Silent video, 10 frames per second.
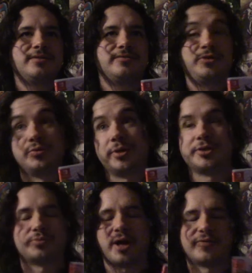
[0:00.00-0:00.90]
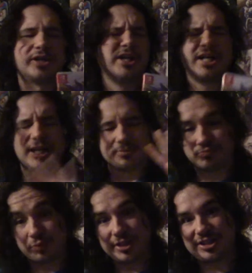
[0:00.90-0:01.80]
few weeks, whatever,
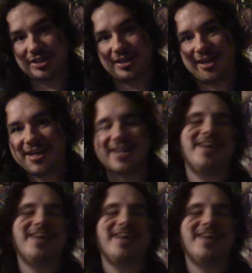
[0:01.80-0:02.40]
recently,